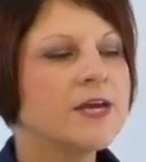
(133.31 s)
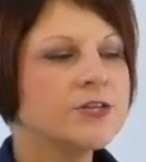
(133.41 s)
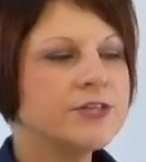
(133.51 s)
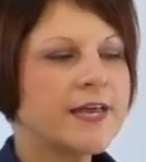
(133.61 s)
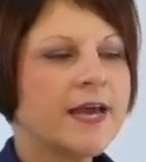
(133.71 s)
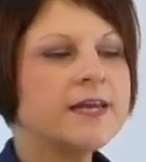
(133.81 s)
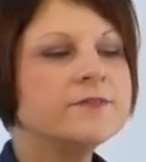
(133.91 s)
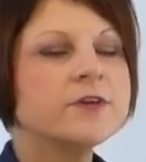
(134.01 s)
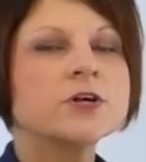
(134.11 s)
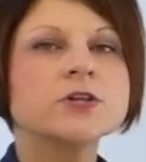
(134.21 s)
She can't
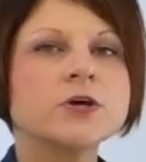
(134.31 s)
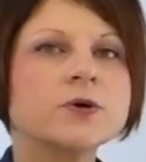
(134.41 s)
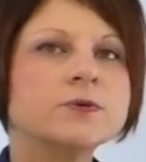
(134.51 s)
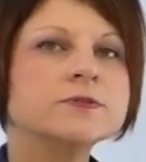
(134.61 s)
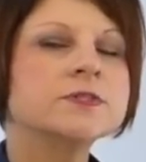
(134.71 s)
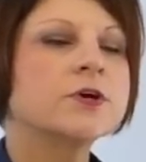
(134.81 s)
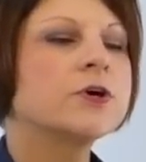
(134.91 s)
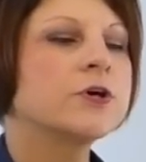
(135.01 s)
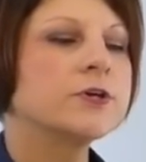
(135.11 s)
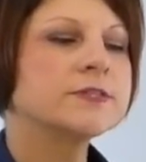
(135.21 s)
even close
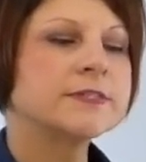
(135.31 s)
her